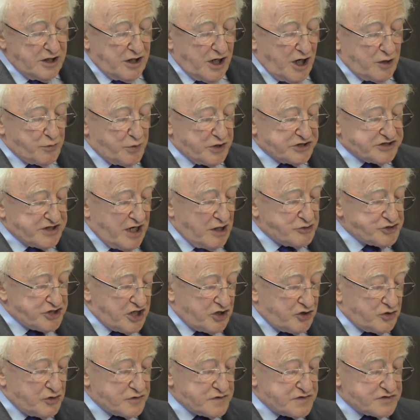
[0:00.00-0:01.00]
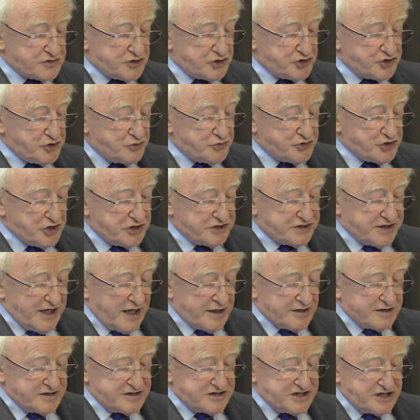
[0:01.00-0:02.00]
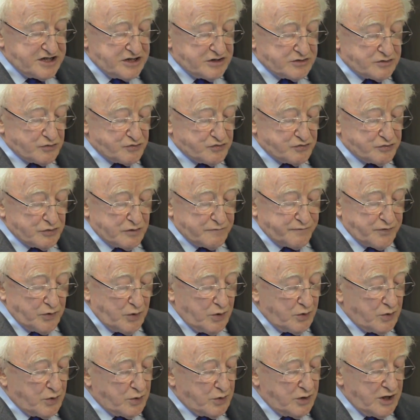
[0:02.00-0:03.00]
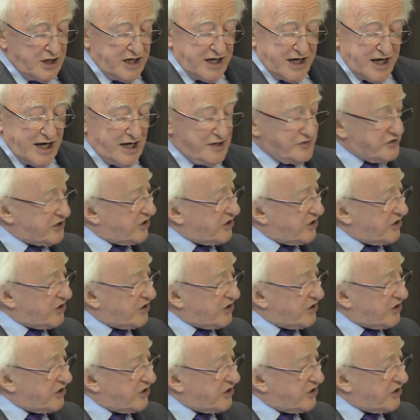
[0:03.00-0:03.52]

are without a constitution guaranteeing the rule of law and